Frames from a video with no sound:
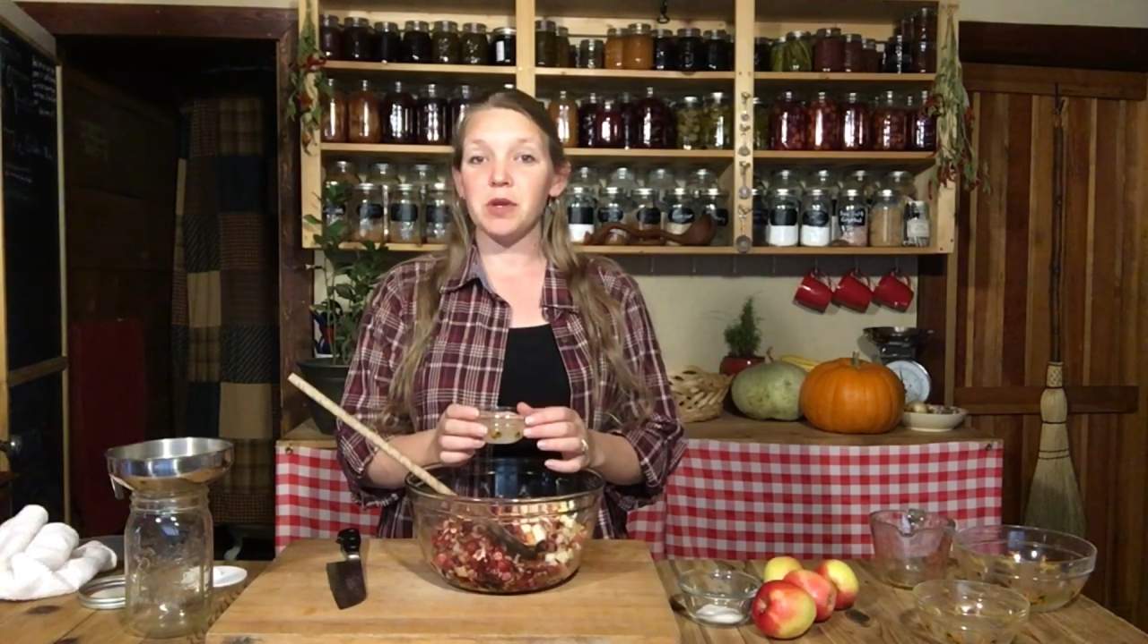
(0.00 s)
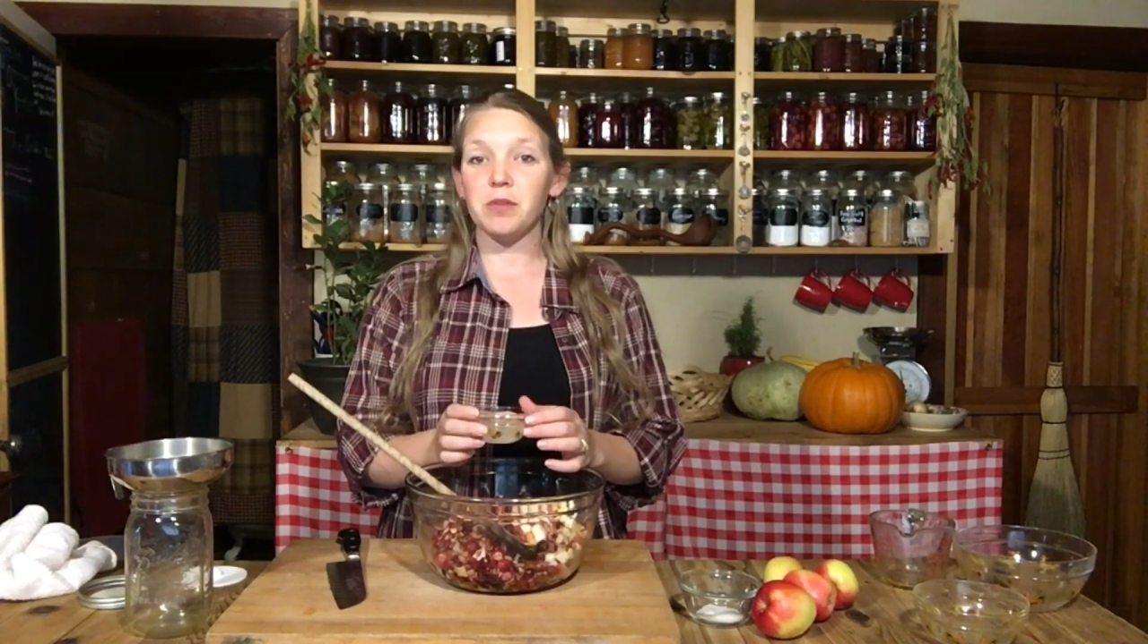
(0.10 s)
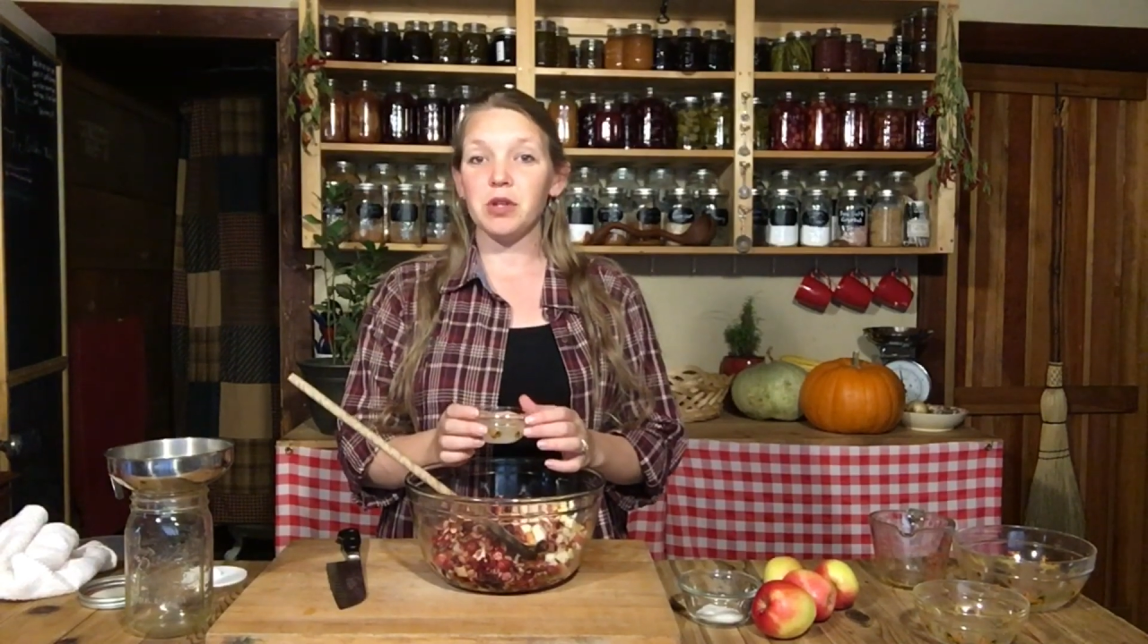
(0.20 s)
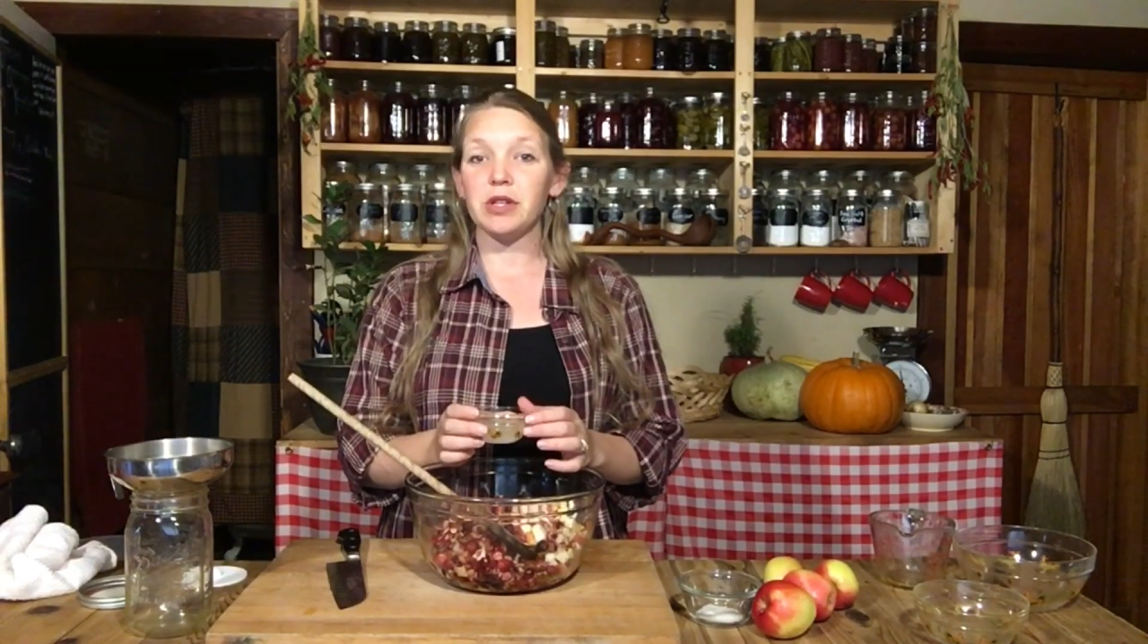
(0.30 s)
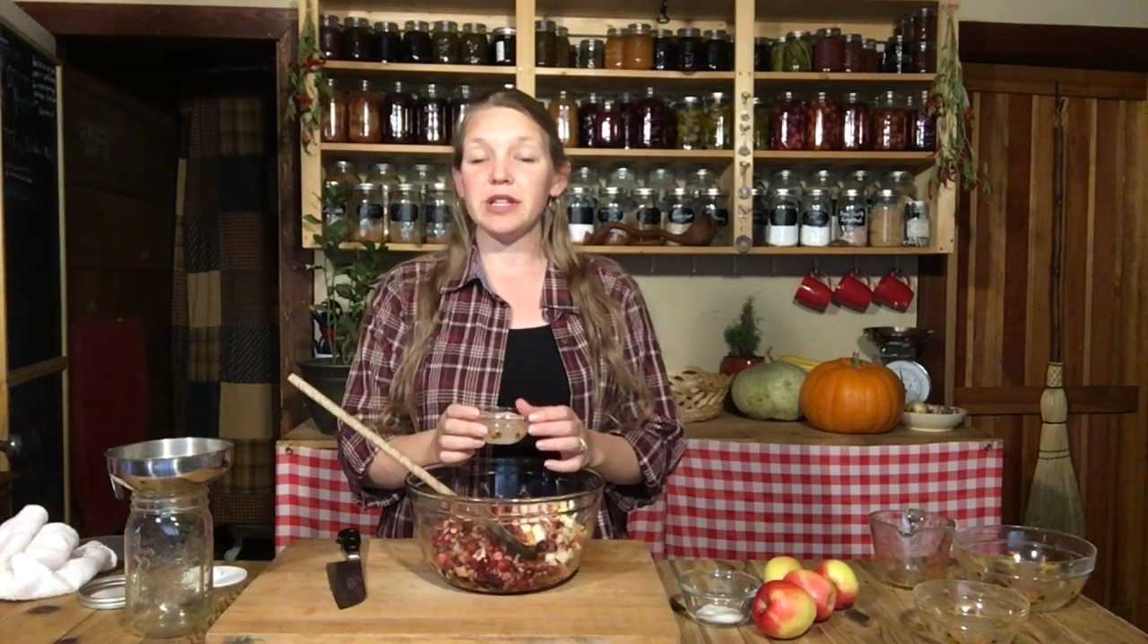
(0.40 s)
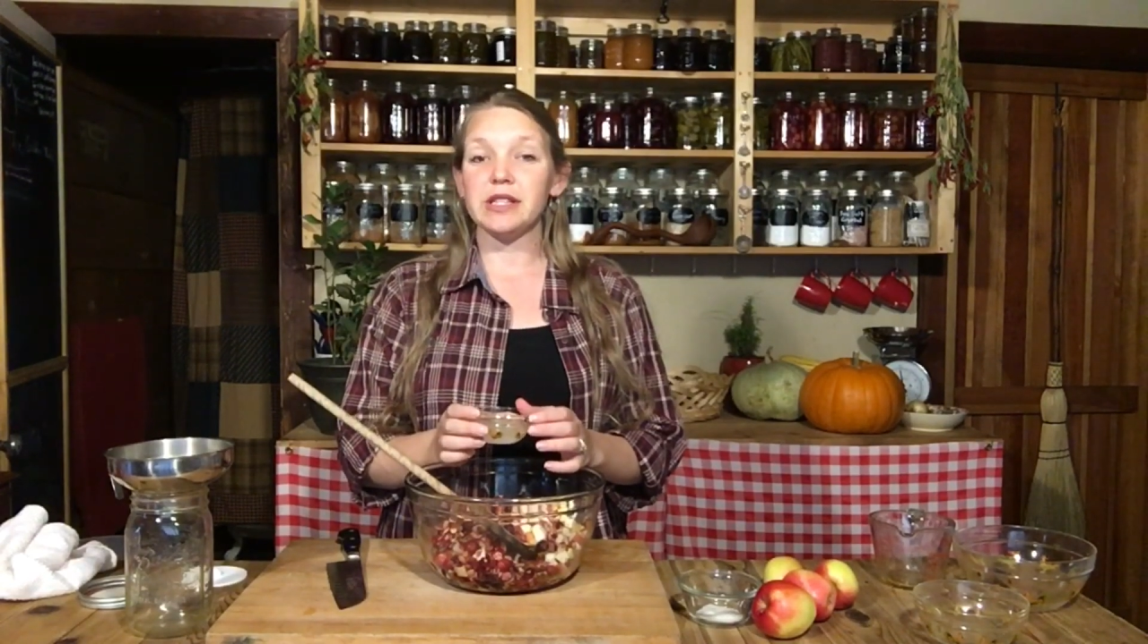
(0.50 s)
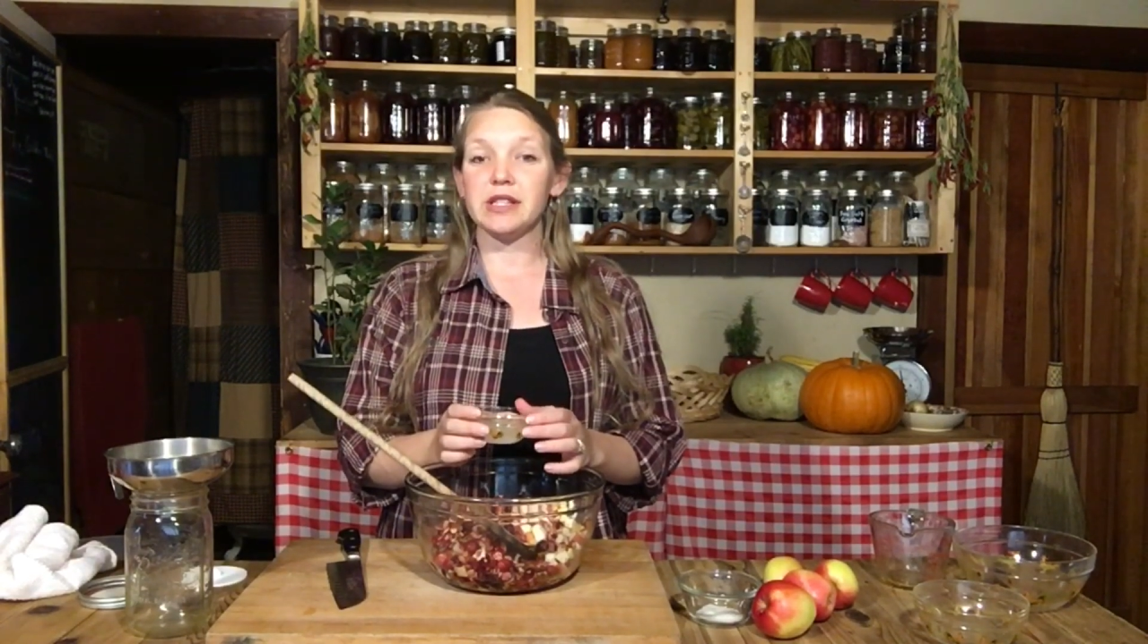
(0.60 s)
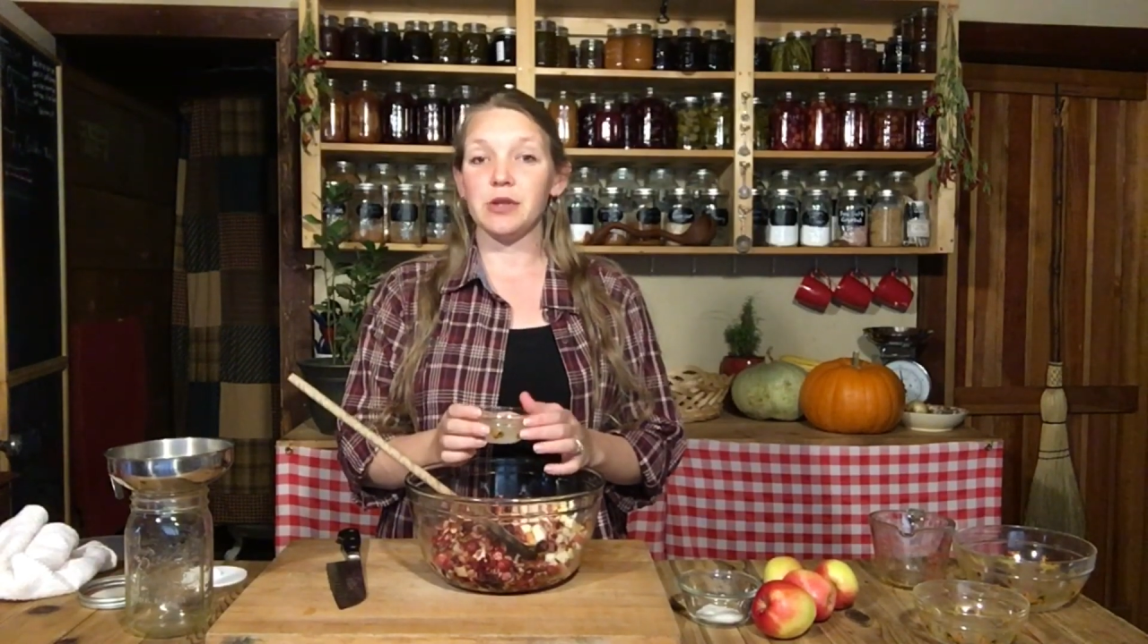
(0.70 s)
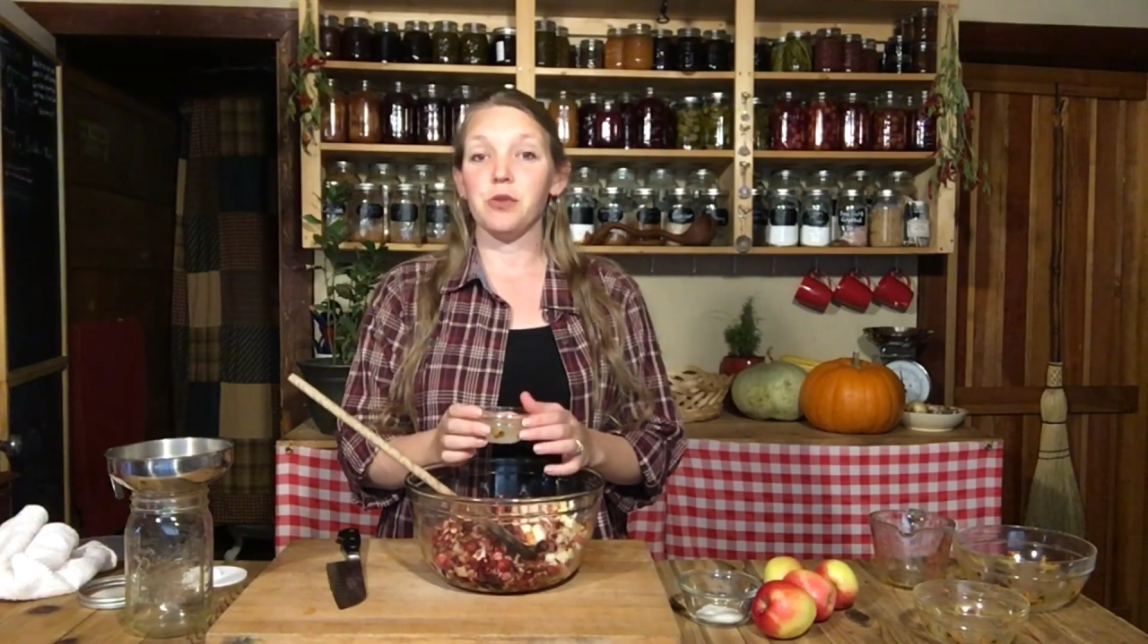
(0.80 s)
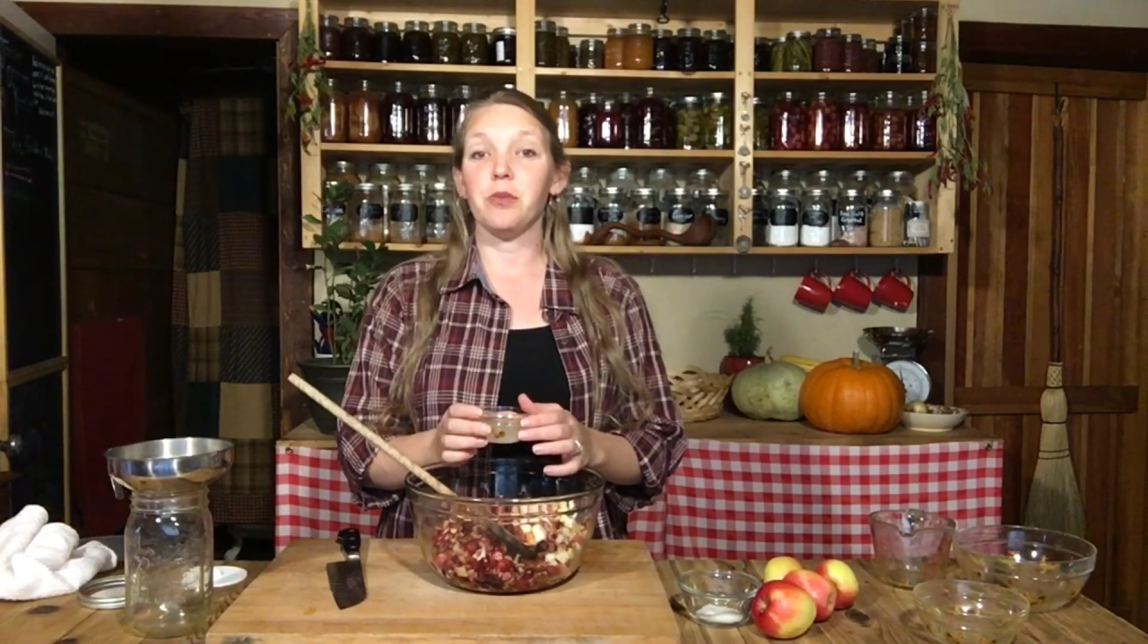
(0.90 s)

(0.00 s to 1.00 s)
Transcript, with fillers: people is to